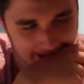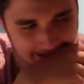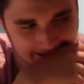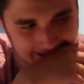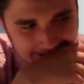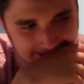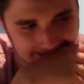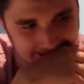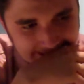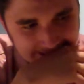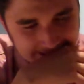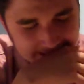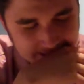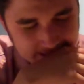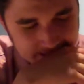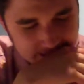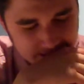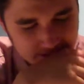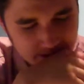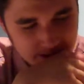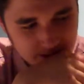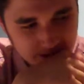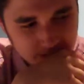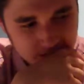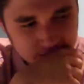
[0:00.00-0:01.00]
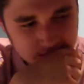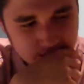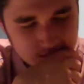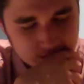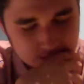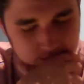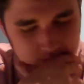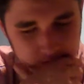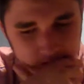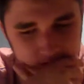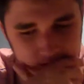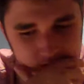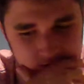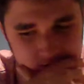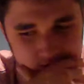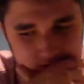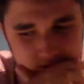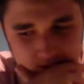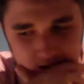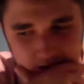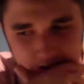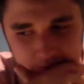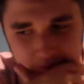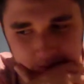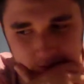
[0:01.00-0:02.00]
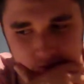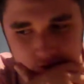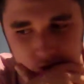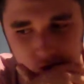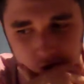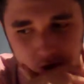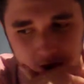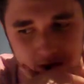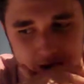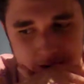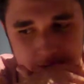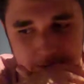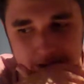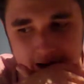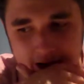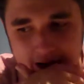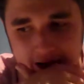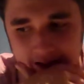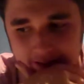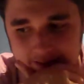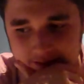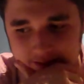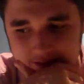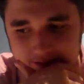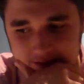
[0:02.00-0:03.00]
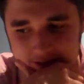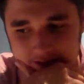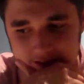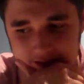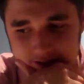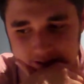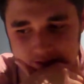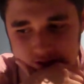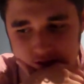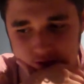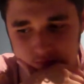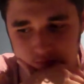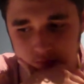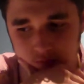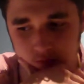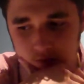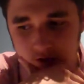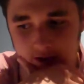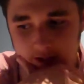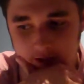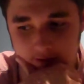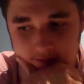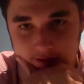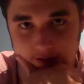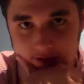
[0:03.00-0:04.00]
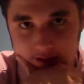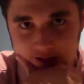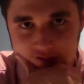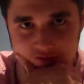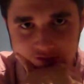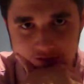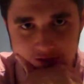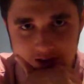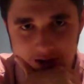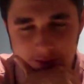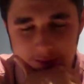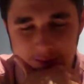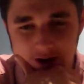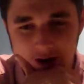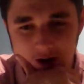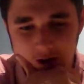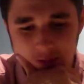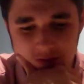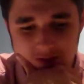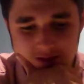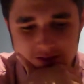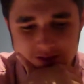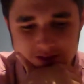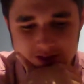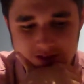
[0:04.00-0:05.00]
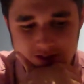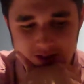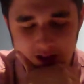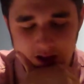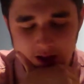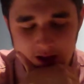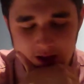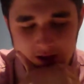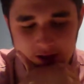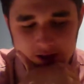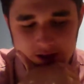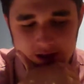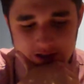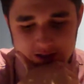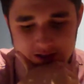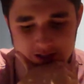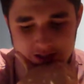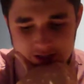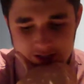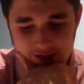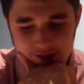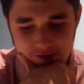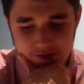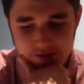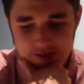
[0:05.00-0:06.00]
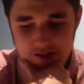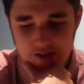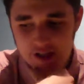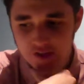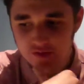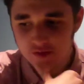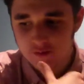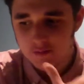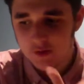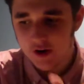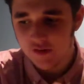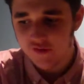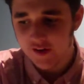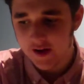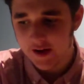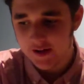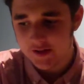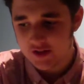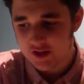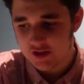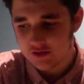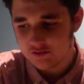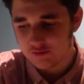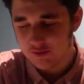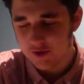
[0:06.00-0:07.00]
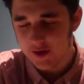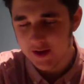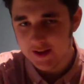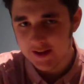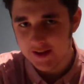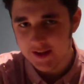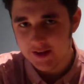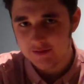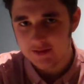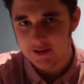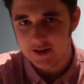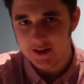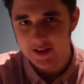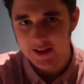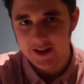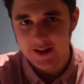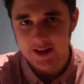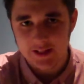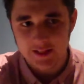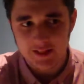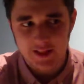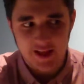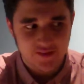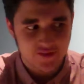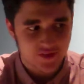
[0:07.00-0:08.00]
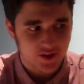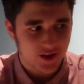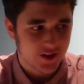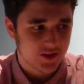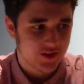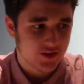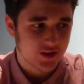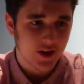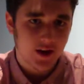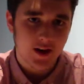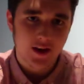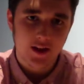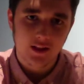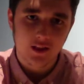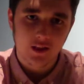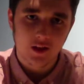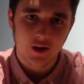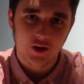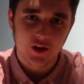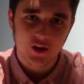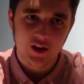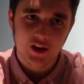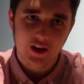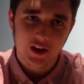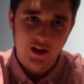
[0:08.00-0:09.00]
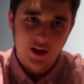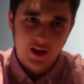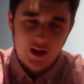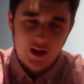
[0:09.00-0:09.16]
Uh, like because most of the time he was quite mad and he had some really really funny moments courtesy of Steven Moffat's really, really clever dialogue